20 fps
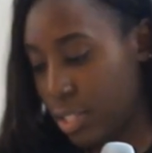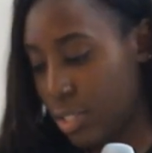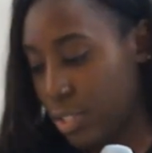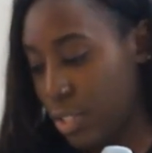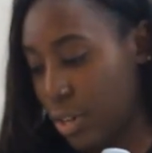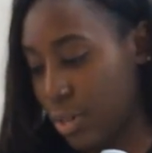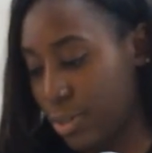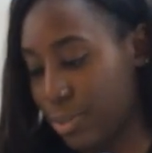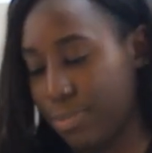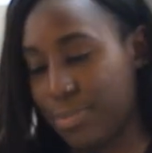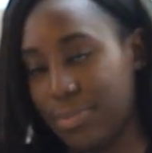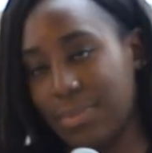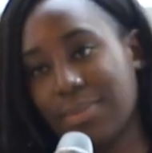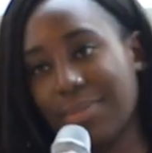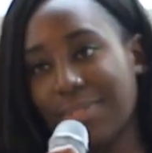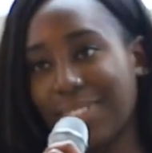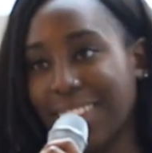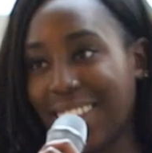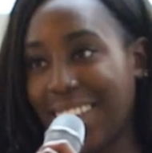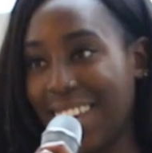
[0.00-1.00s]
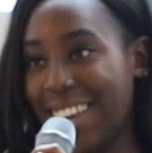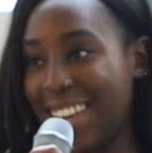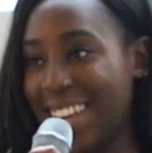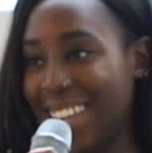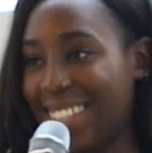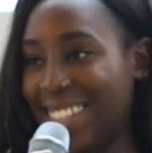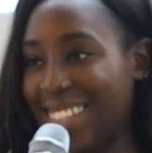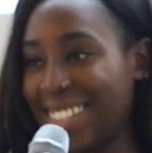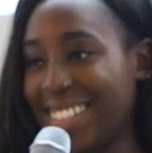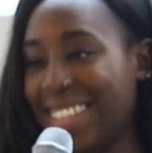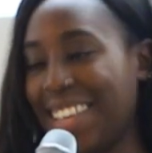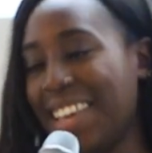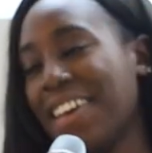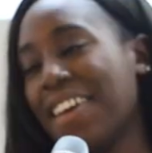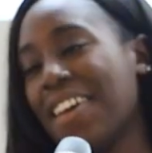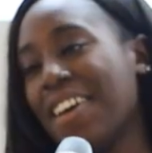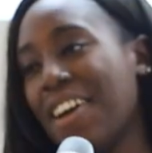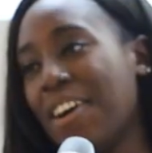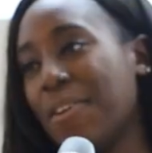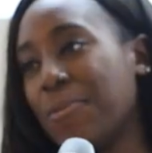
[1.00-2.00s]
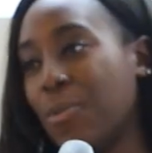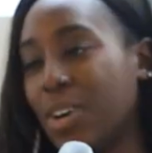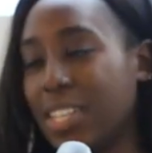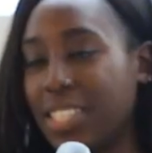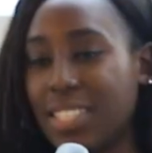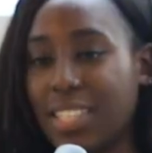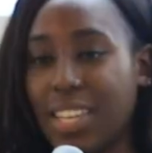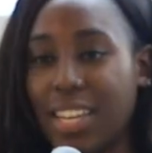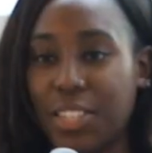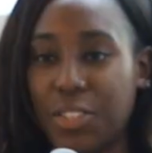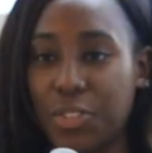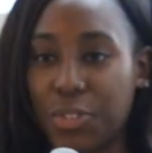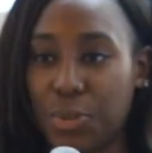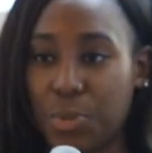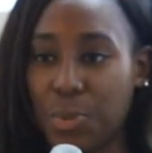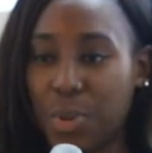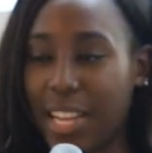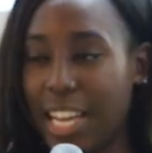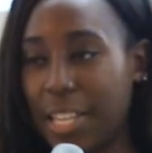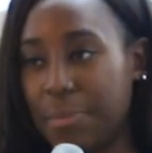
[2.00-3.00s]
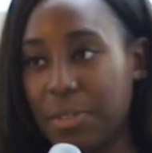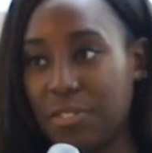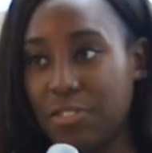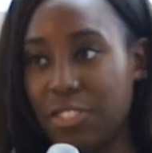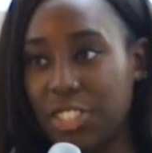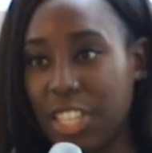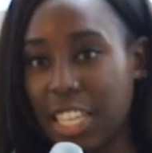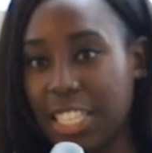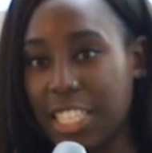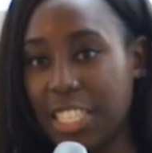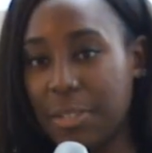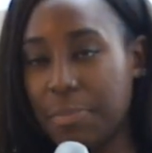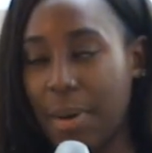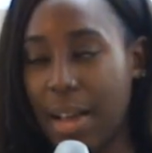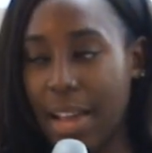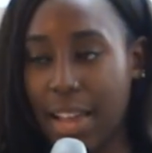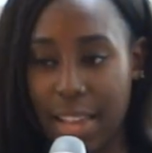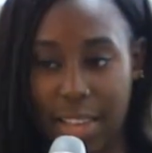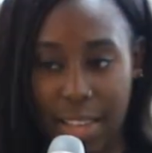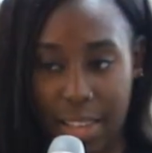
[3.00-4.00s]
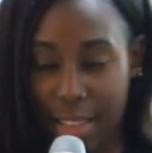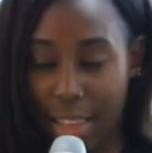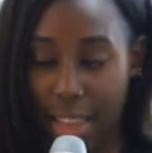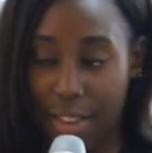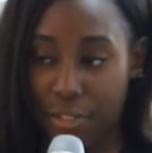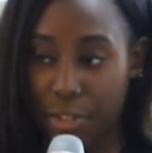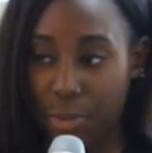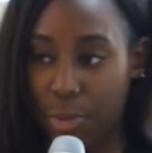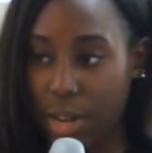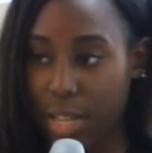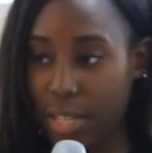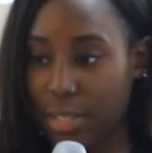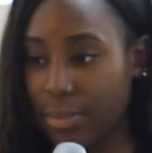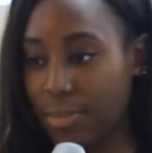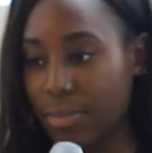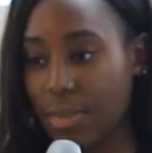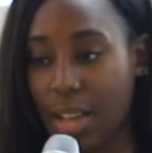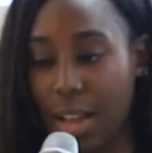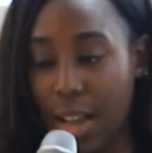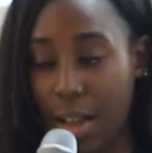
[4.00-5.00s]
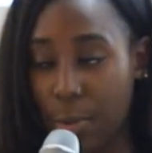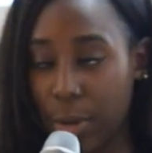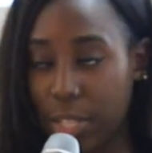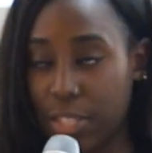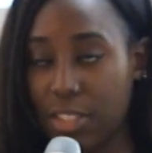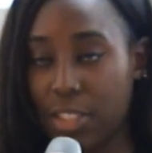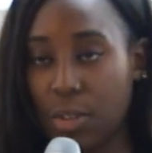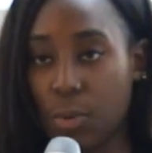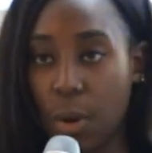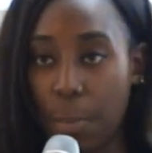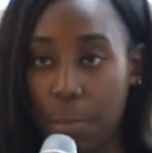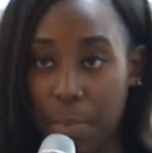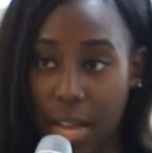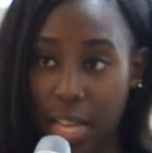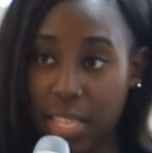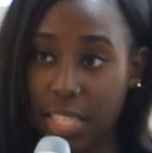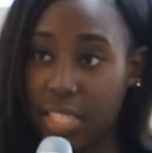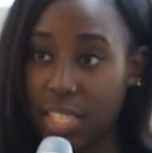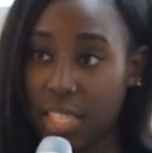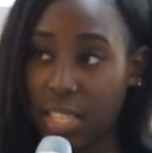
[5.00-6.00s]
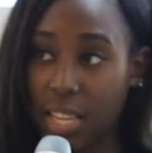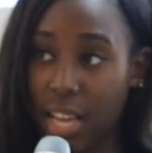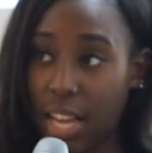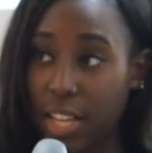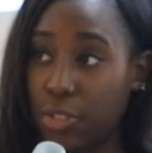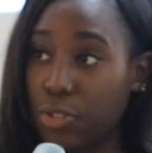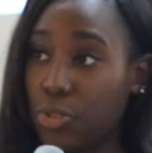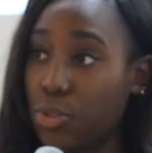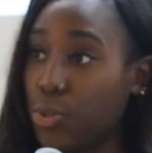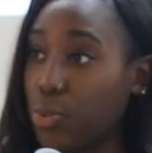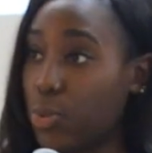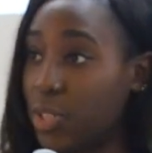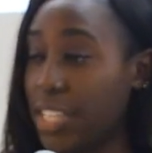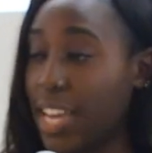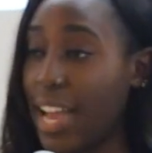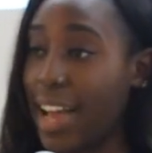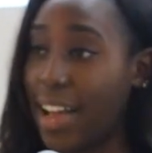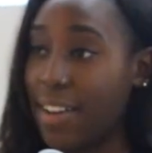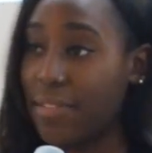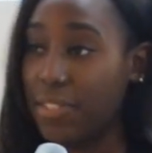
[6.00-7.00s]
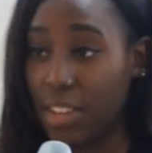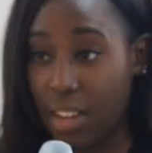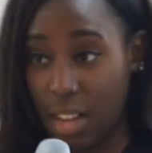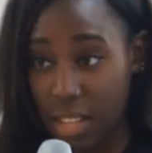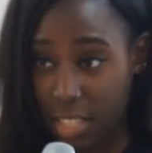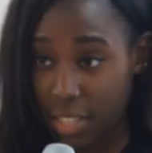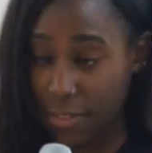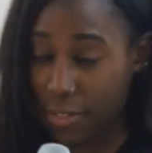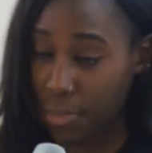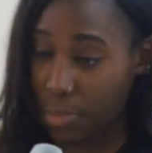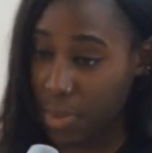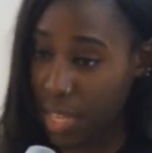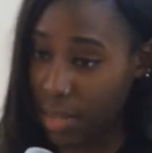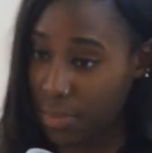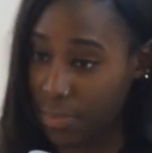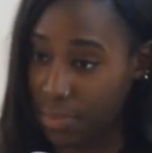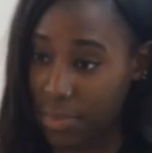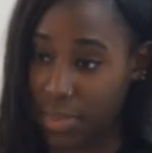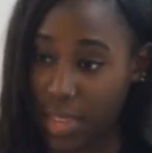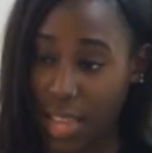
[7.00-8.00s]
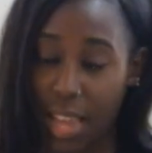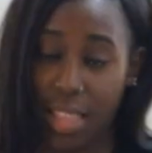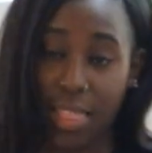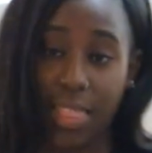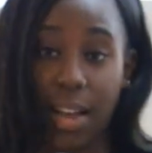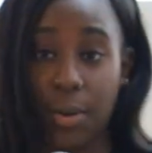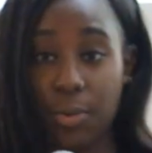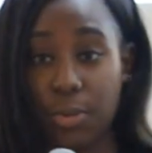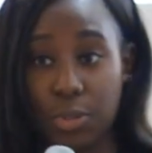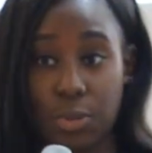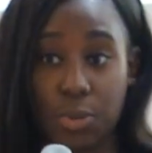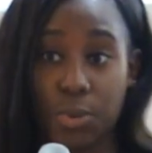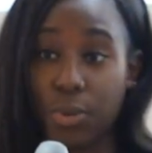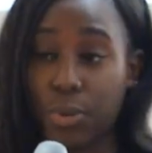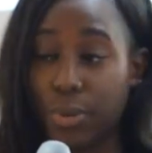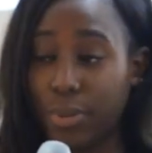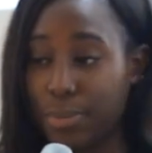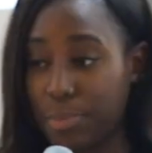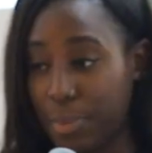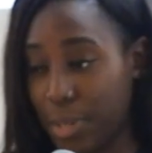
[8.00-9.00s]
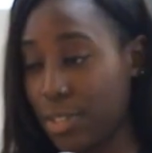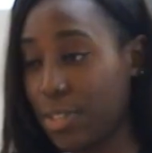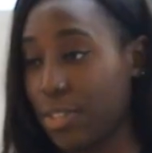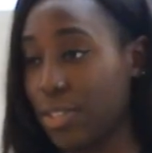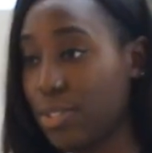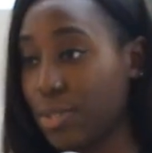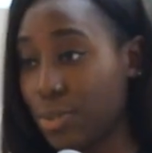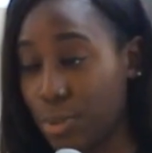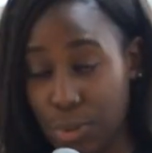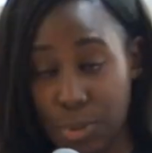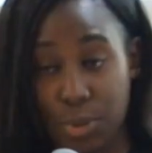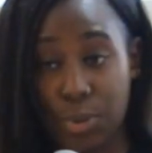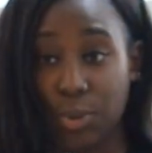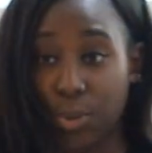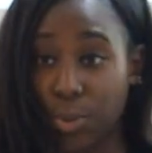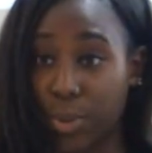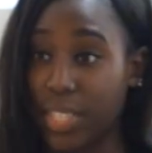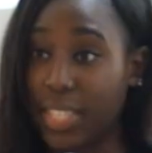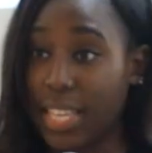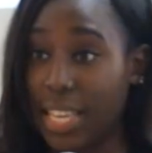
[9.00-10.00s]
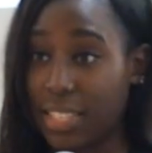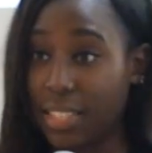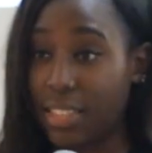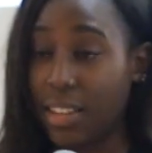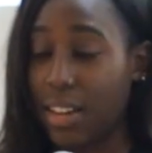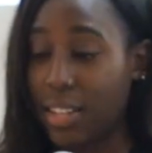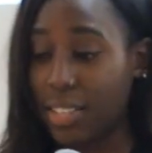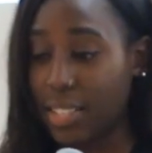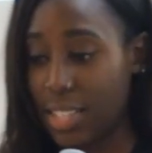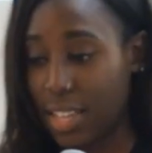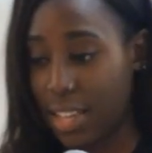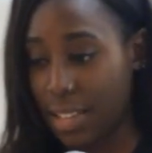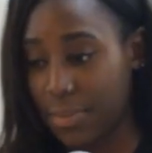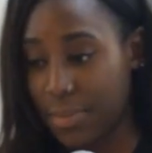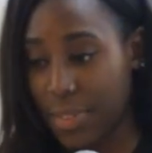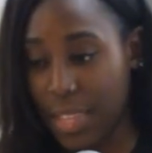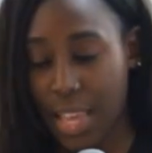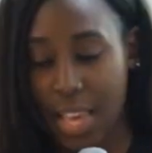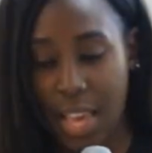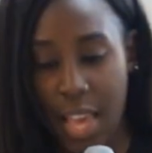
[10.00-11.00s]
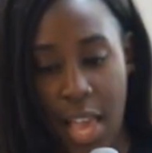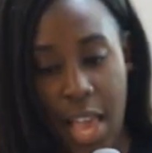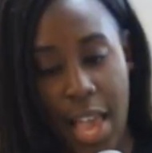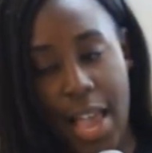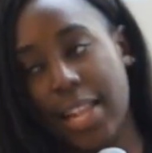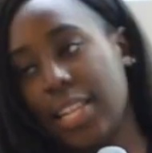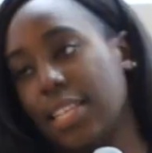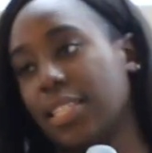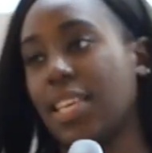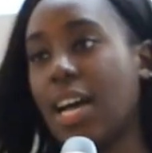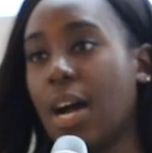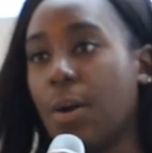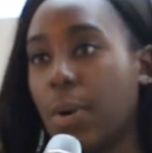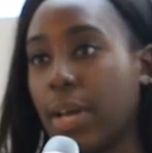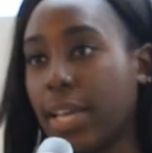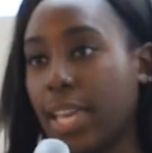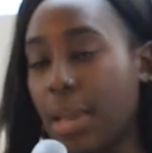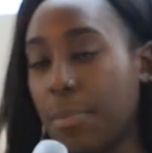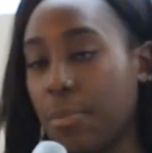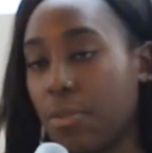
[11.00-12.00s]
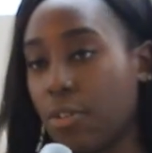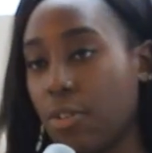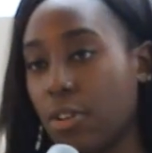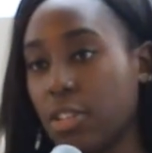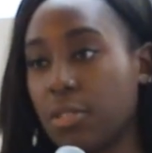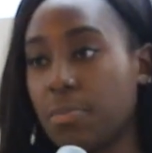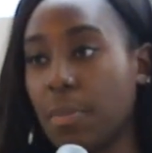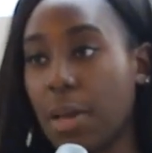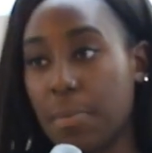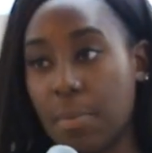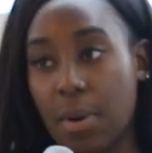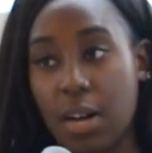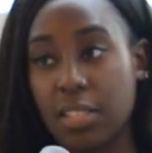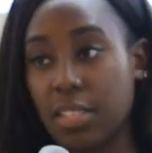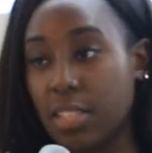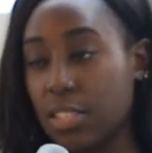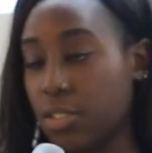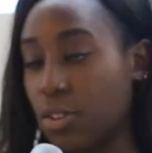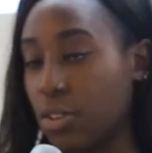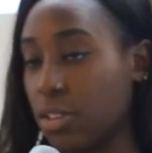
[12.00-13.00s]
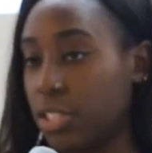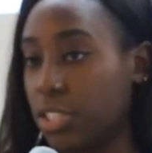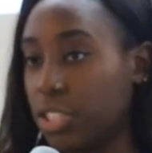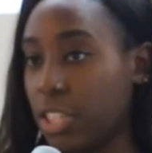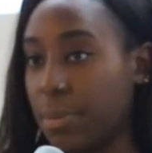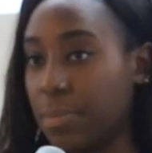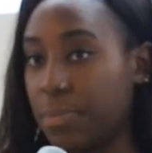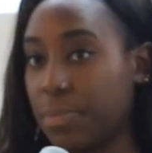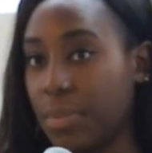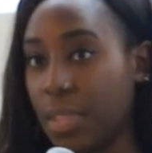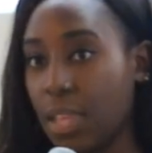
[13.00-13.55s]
So, what did I do when I'd been rejected by everyone? I went to the one person I knew would have an answer for me, and that was Google, because Google always has an answer. And it's how I came across my master's scholarship.